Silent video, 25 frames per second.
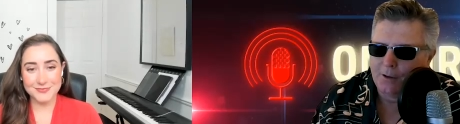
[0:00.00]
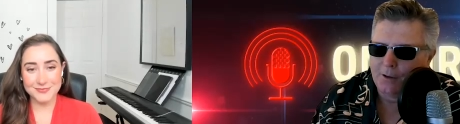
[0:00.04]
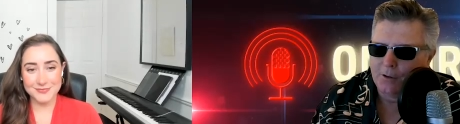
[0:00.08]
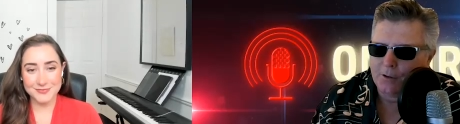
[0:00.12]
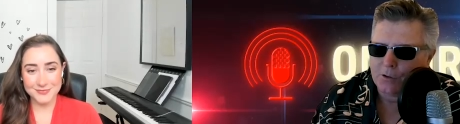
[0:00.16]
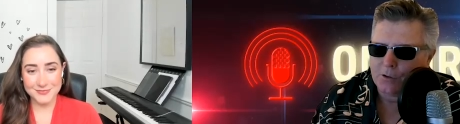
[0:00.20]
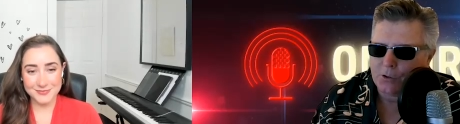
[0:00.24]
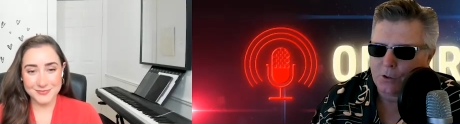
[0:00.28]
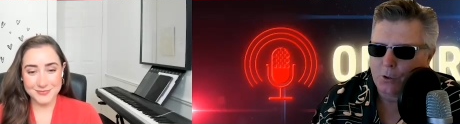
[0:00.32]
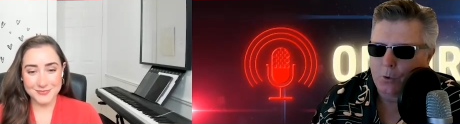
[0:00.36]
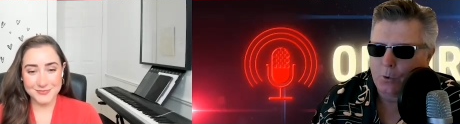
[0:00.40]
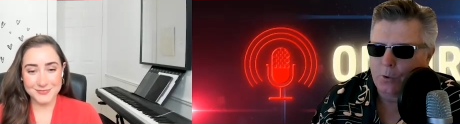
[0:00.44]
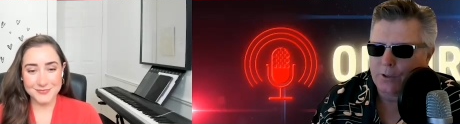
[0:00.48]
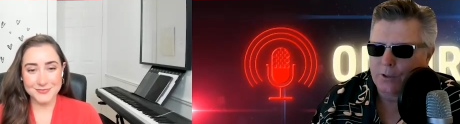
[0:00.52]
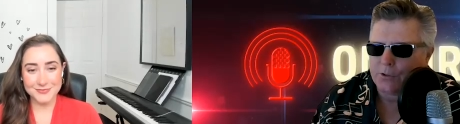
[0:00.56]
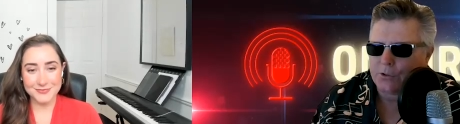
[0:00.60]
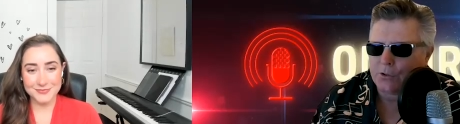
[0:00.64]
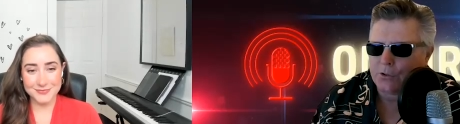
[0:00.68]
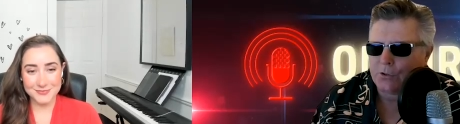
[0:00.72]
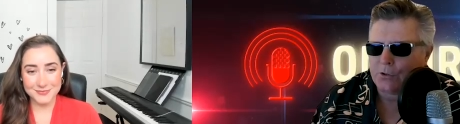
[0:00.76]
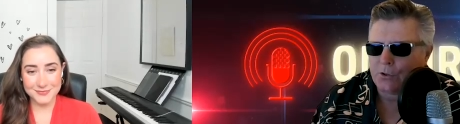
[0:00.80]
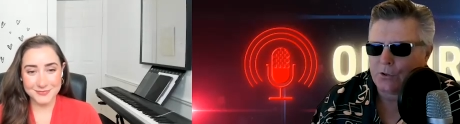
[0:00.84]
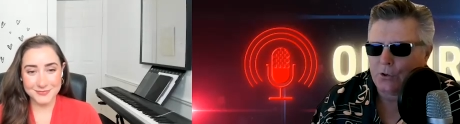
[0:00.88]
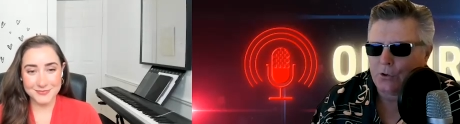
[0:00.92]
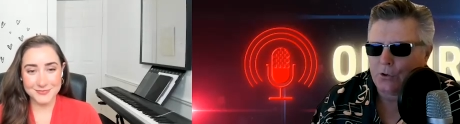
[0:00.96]
Speaker 1: So
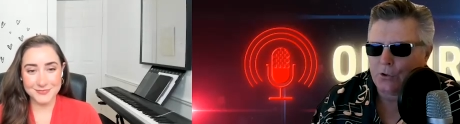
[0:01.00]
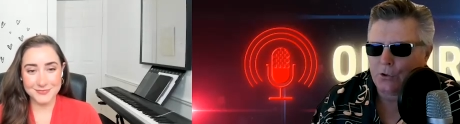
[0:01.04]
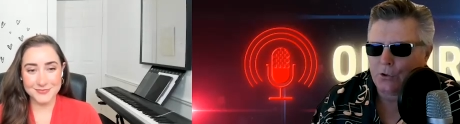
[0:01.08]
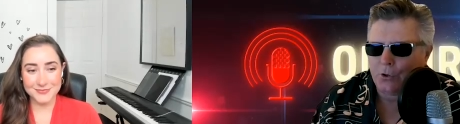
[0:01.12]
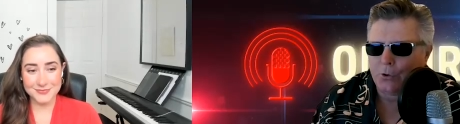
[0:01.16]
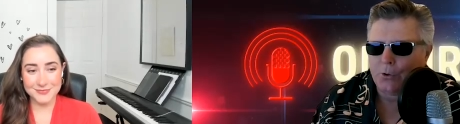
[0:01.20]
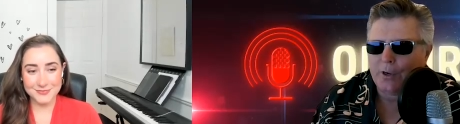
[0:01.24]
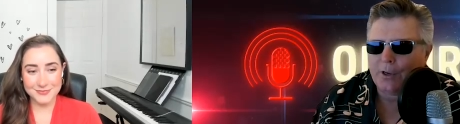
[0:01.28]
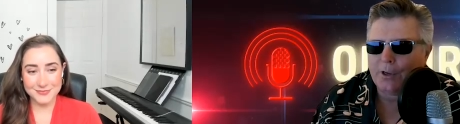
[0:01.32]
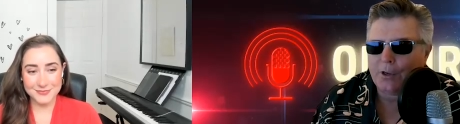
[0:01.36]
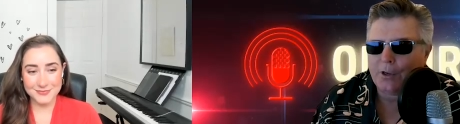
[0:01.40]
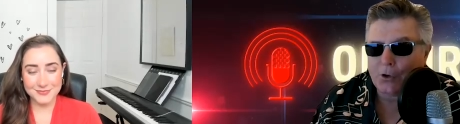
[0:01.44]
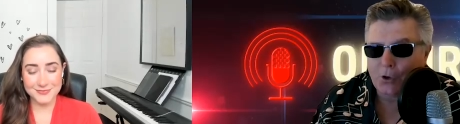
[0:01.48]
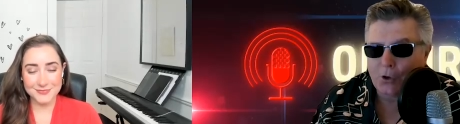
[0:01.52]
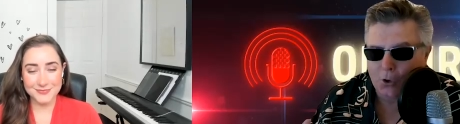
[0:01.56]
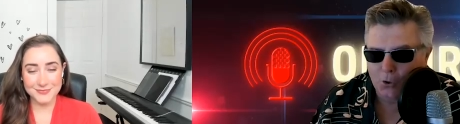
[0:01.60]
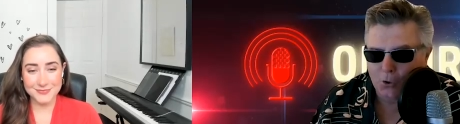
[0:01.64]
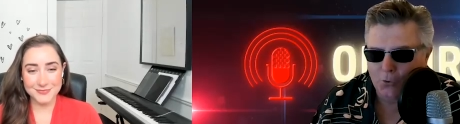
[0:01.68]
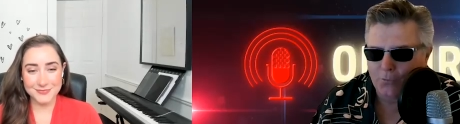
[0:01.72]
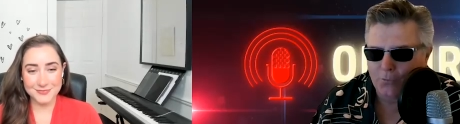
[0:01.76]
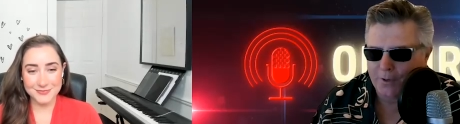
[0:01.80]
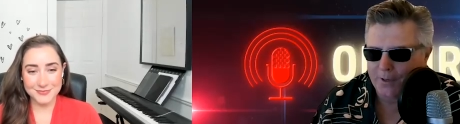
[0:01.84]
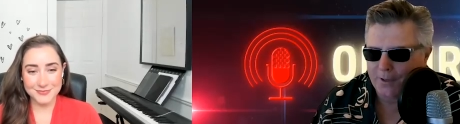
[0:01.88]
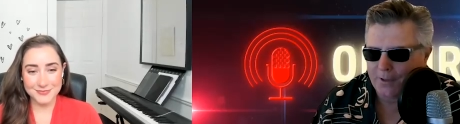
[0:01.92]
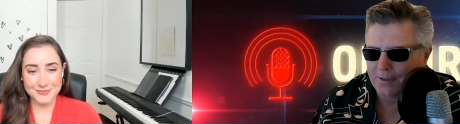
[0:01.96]
it's during
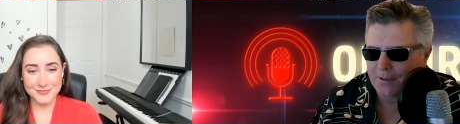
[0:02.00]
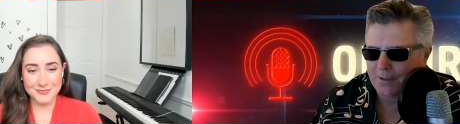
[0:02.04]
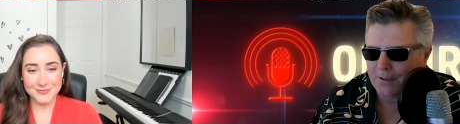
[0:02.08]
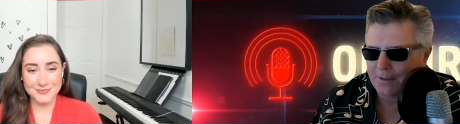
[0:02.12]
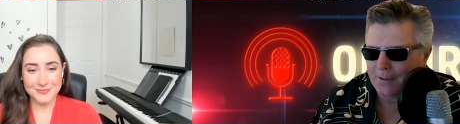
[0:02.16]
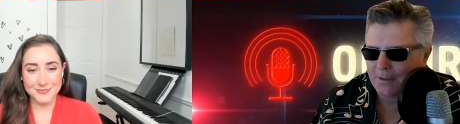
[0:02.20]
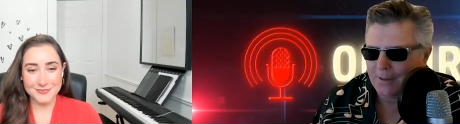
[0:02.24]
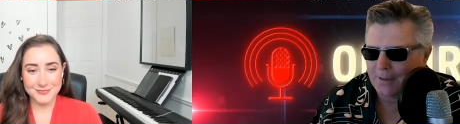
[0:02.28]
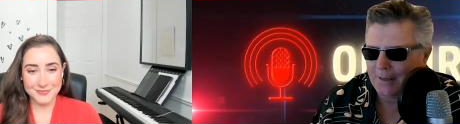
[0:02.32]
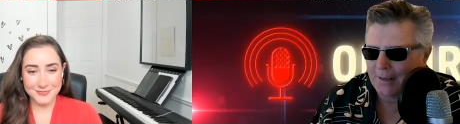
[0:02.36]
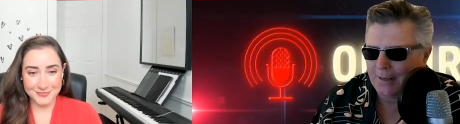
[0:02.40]
COVID.